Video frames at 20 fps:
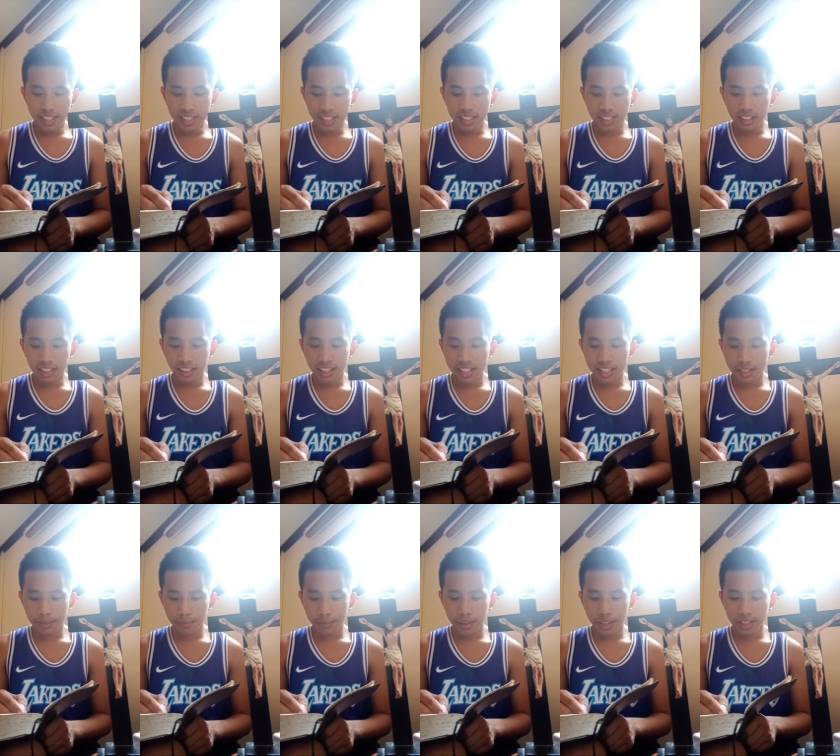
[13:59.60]
This is
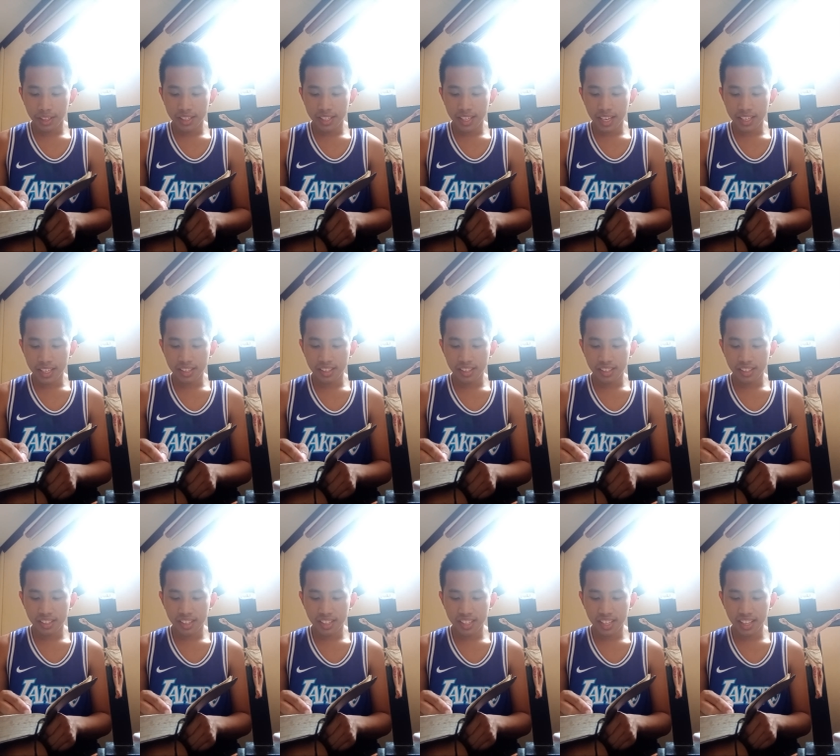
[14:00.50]
the list of the
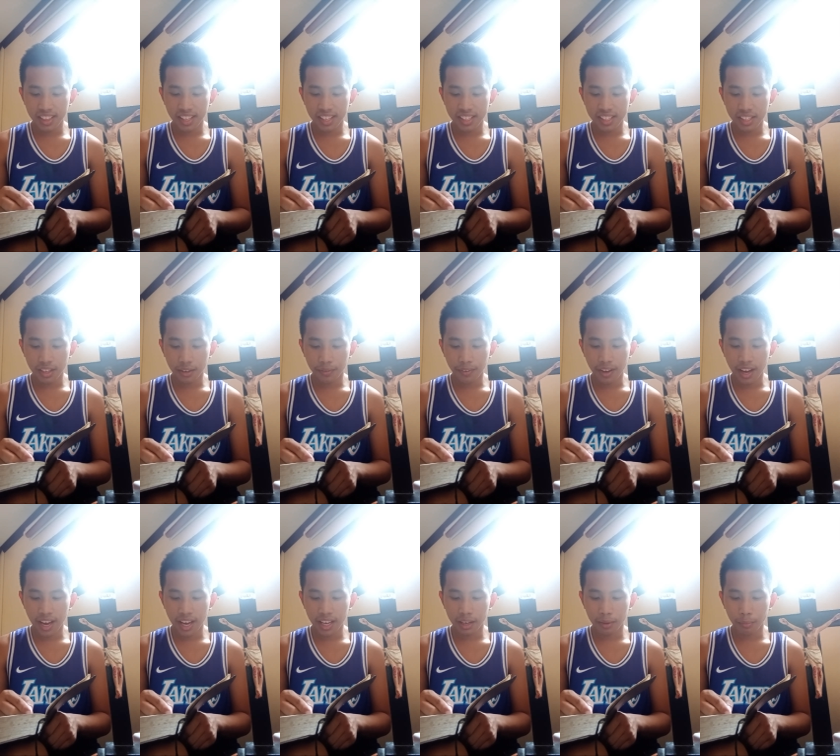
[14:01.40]
descendants
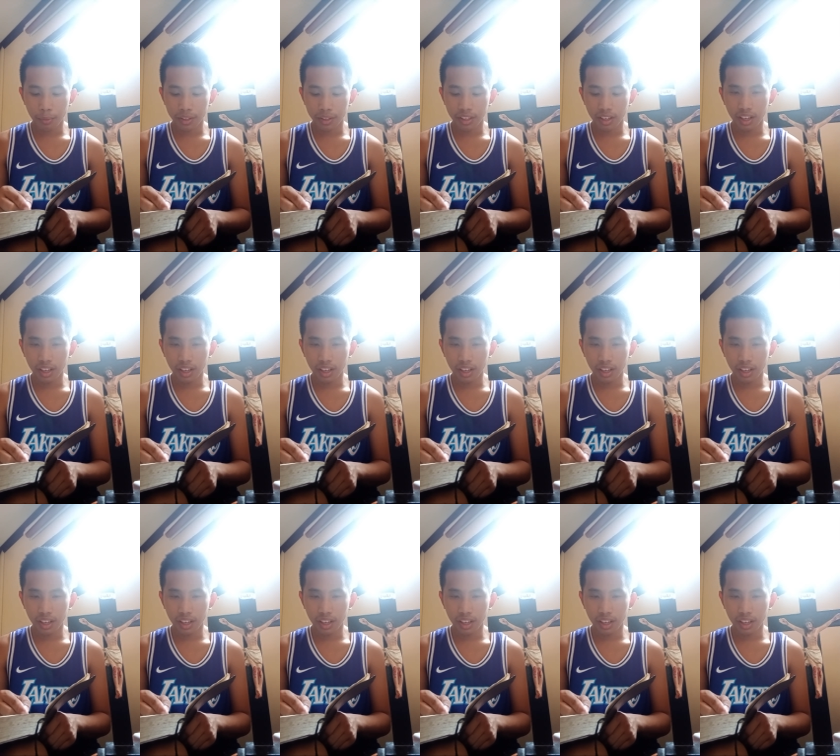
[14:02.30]
of Adam.